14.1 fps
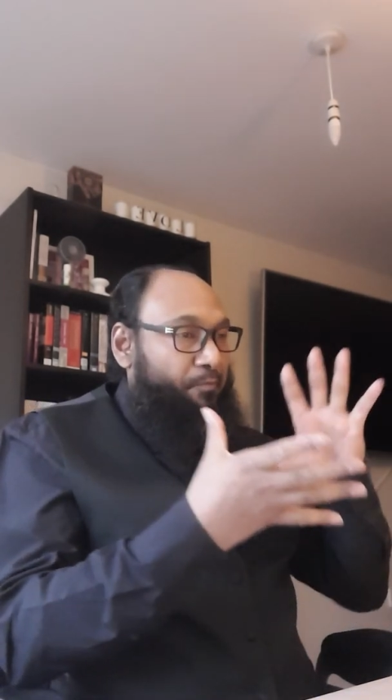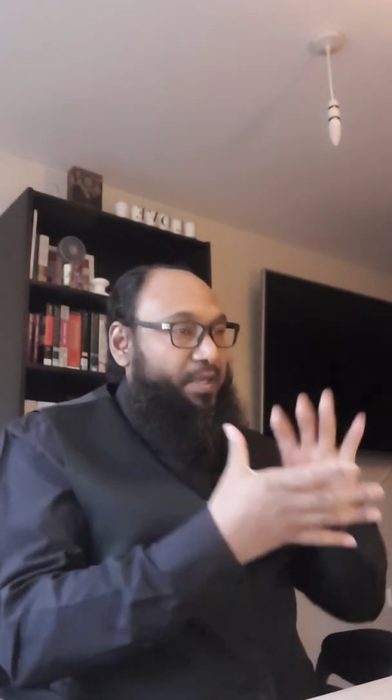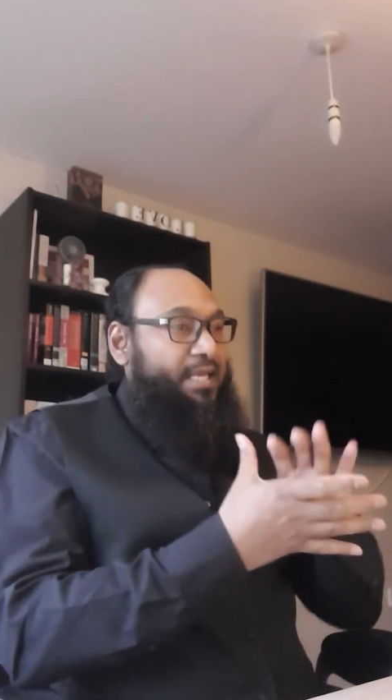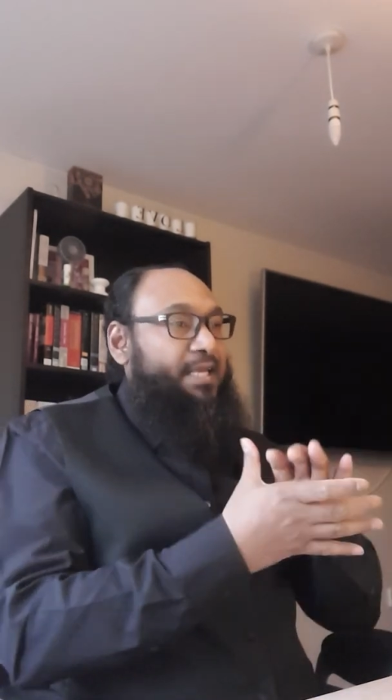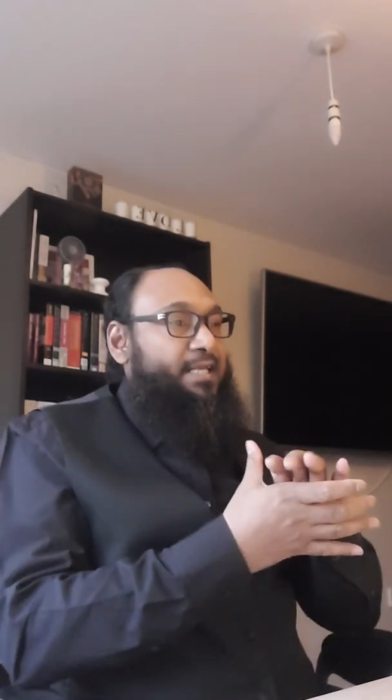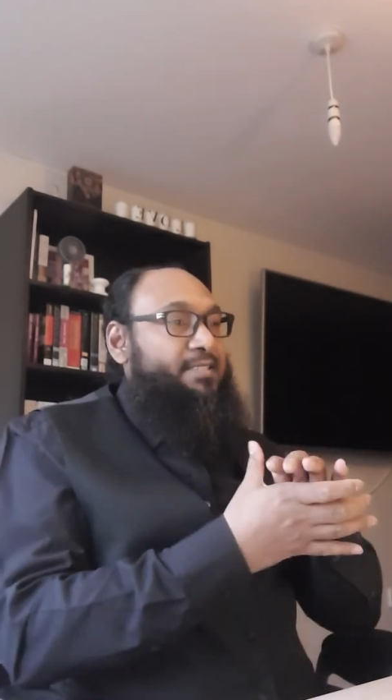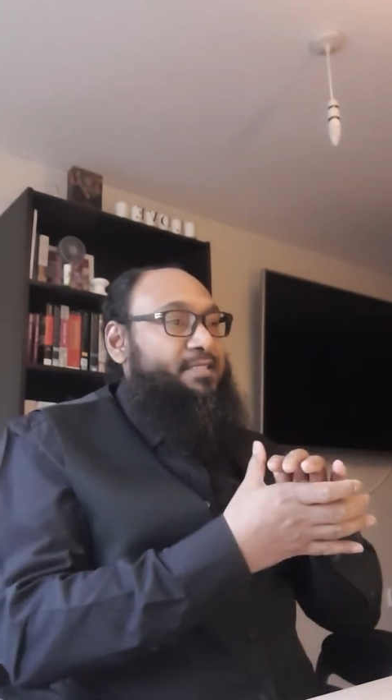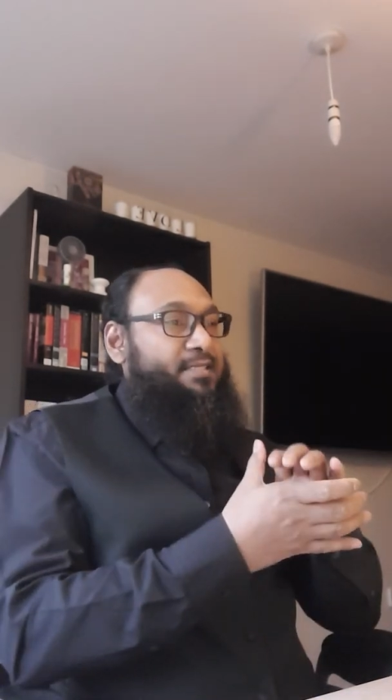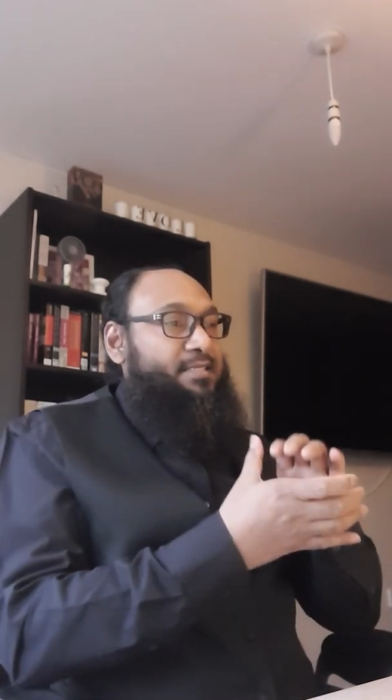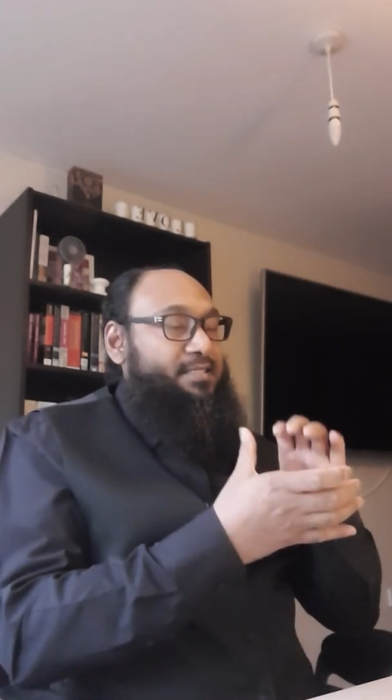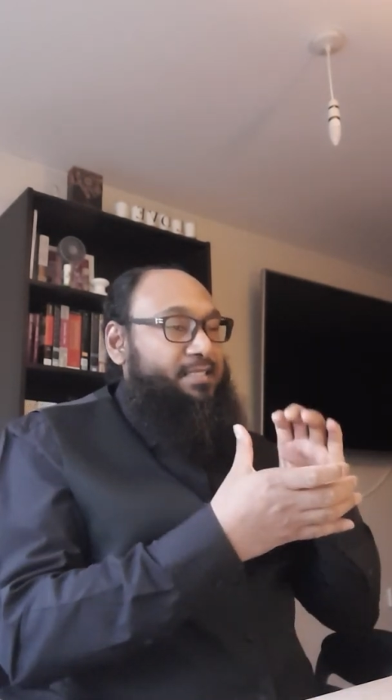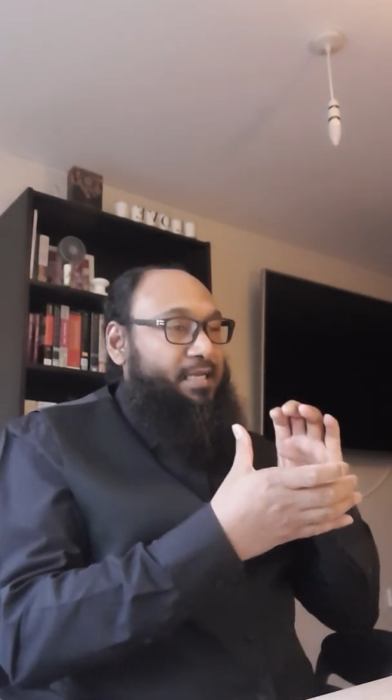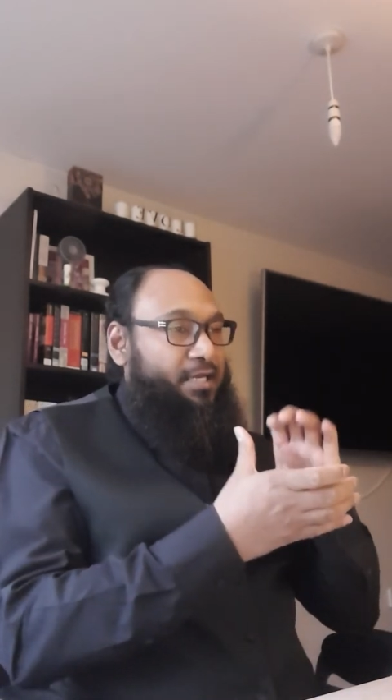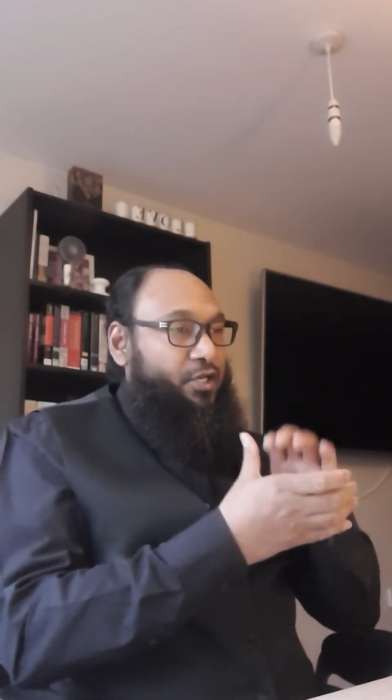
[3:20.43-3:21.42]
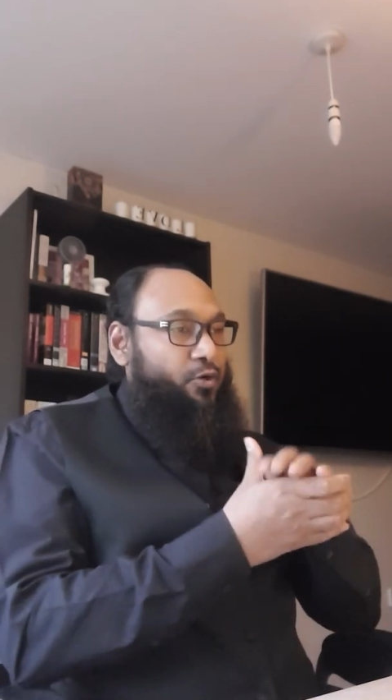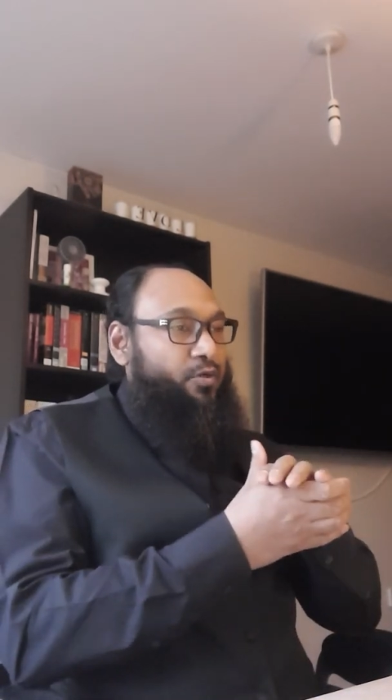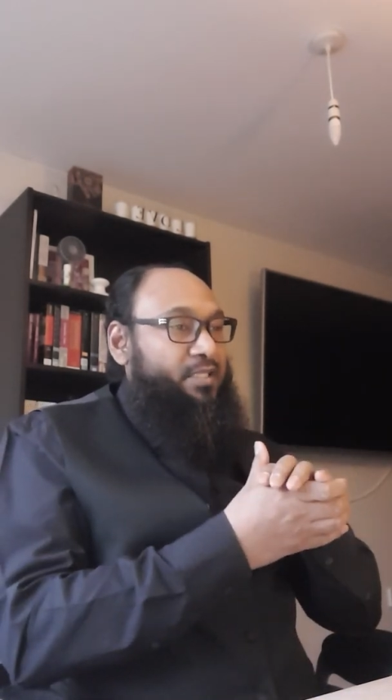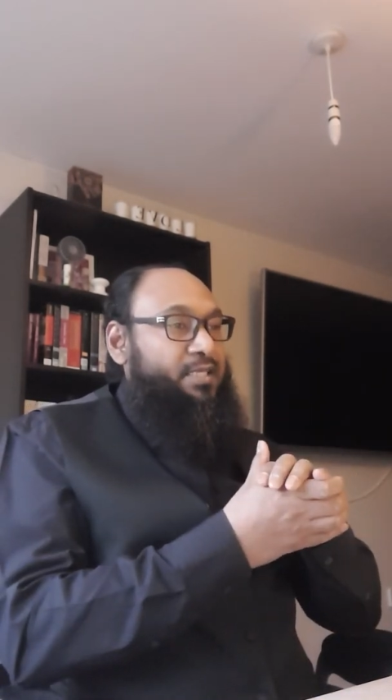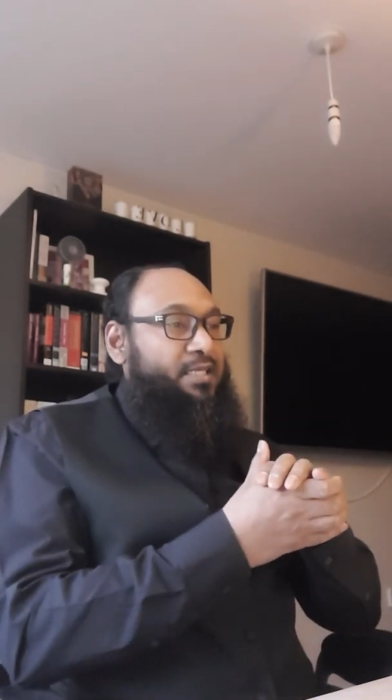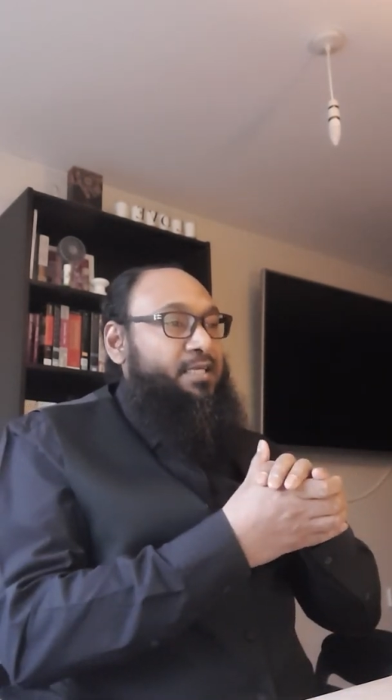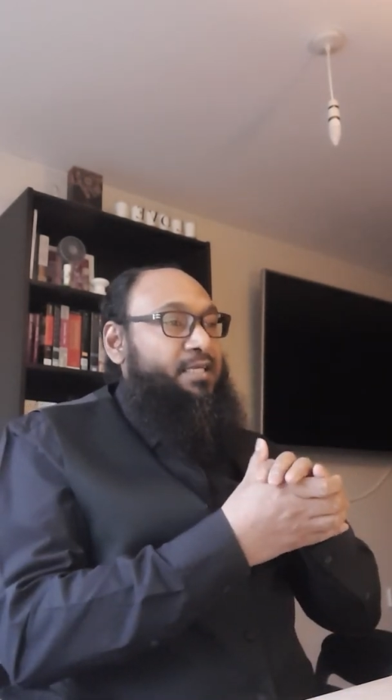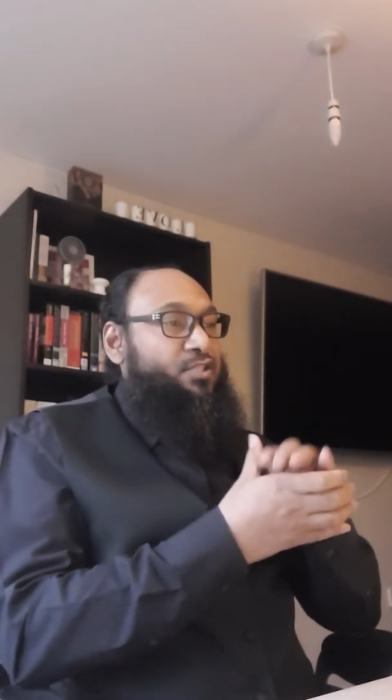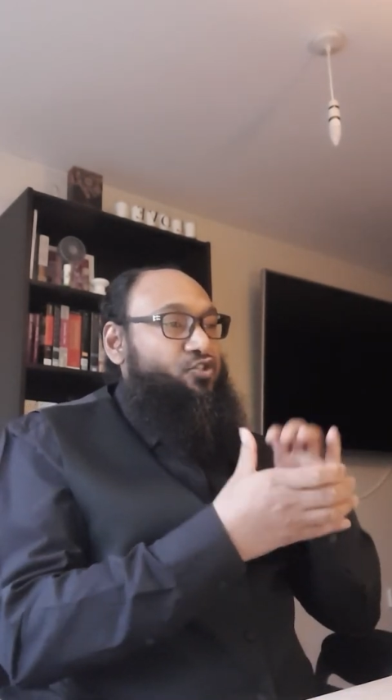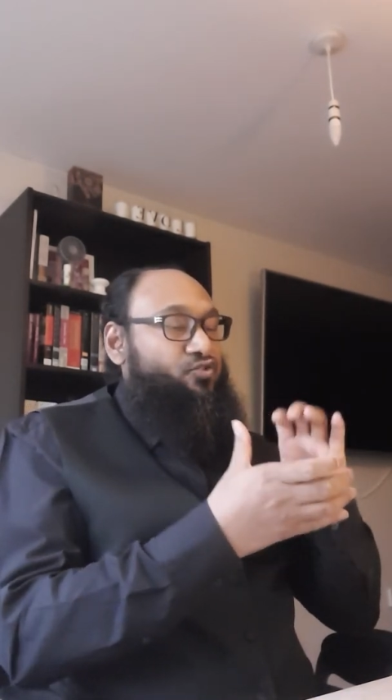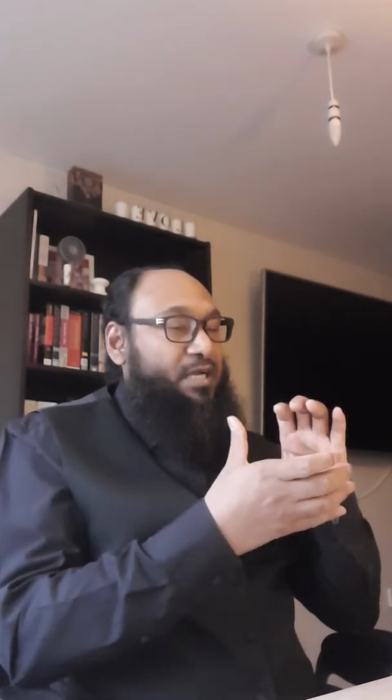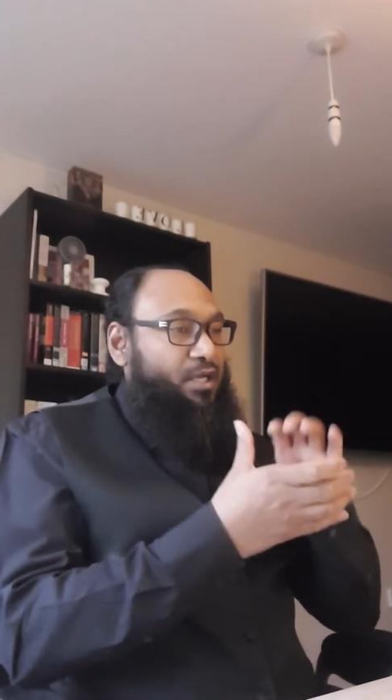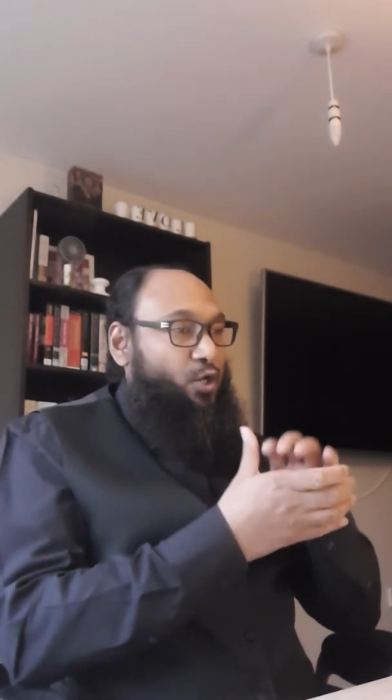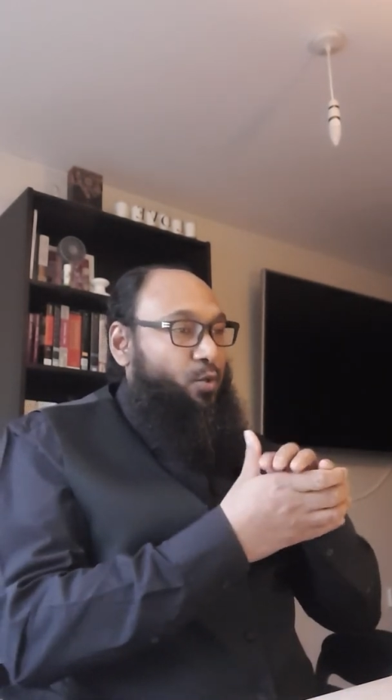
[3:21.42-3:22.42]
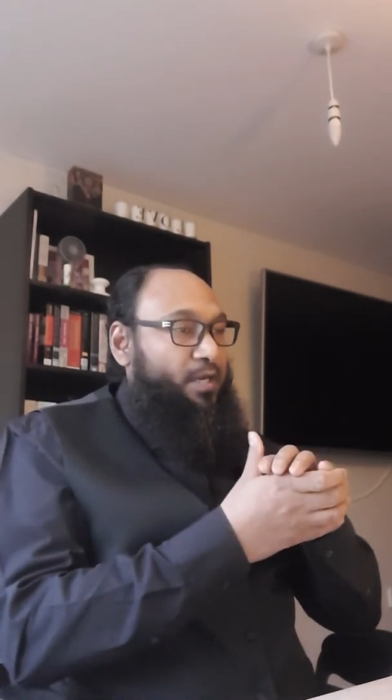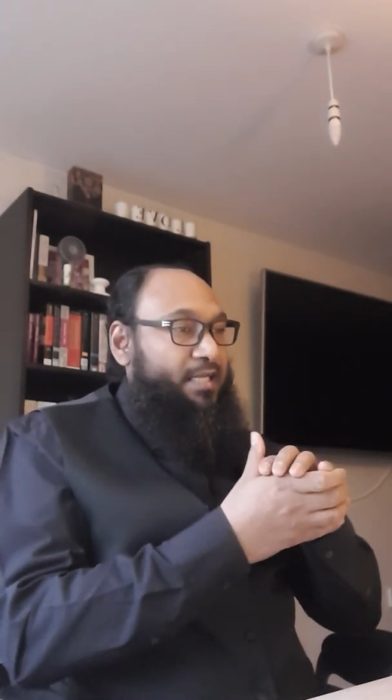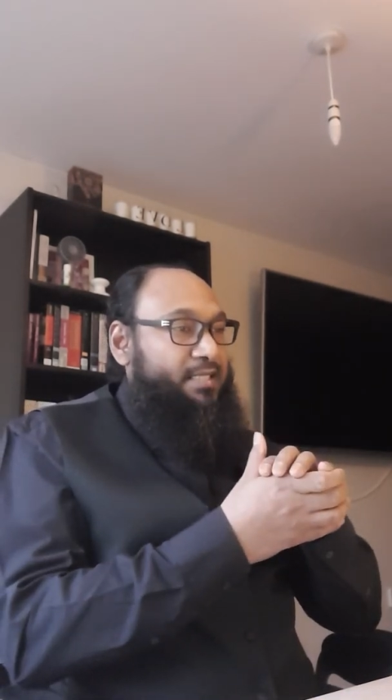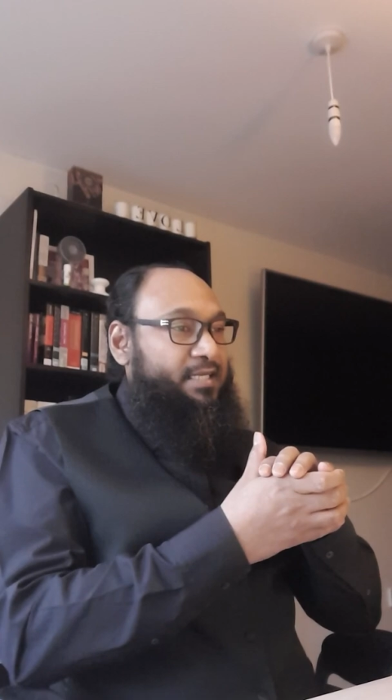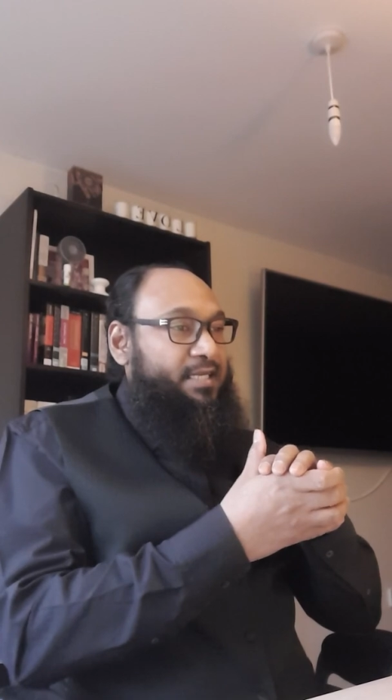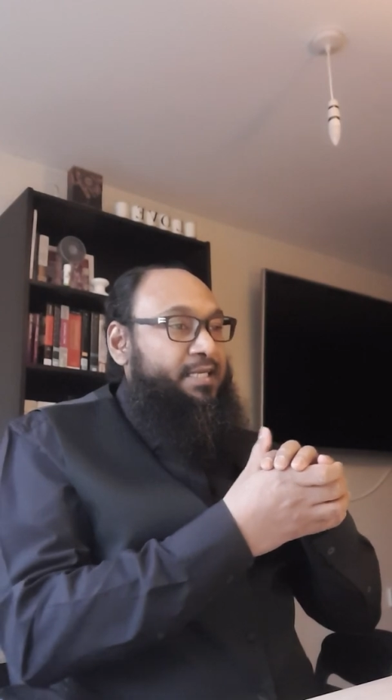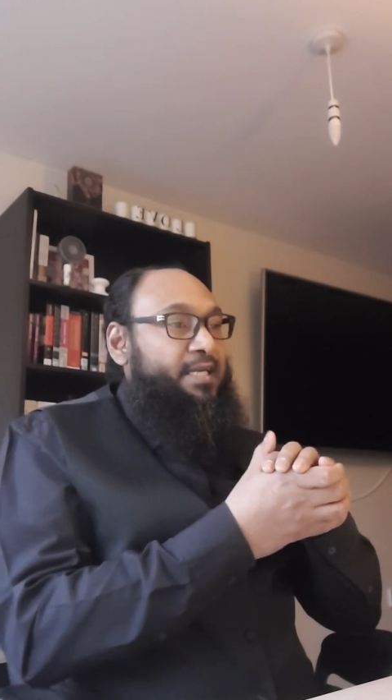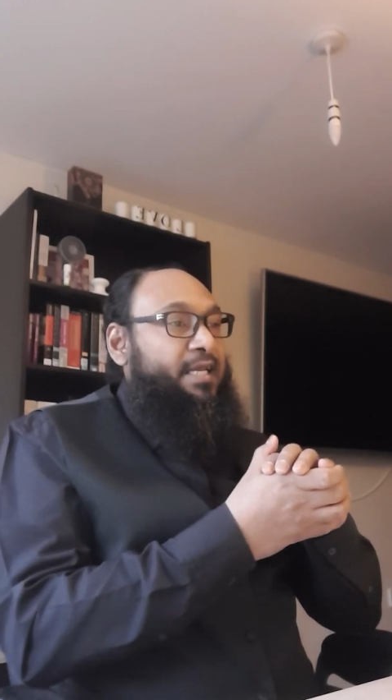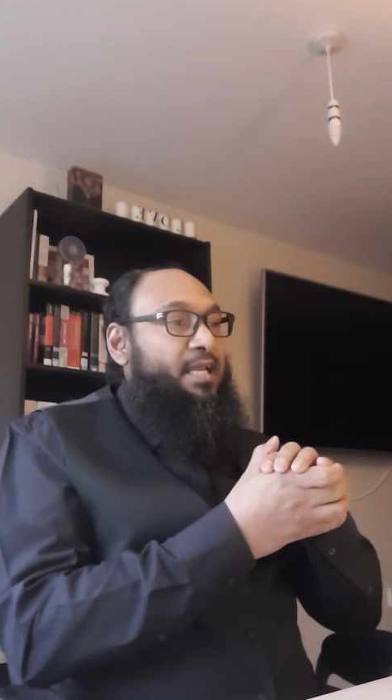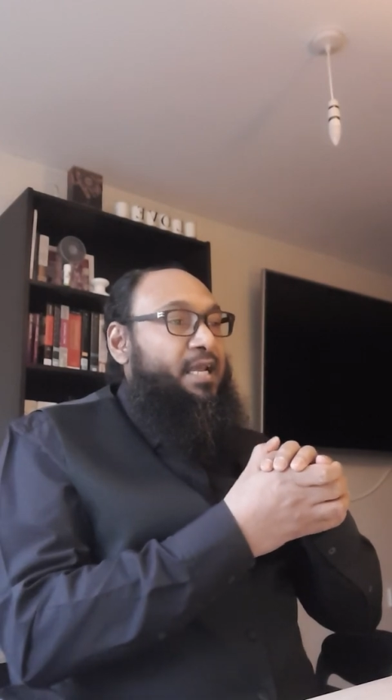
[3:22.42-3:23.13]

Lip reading: peace and security and tranquility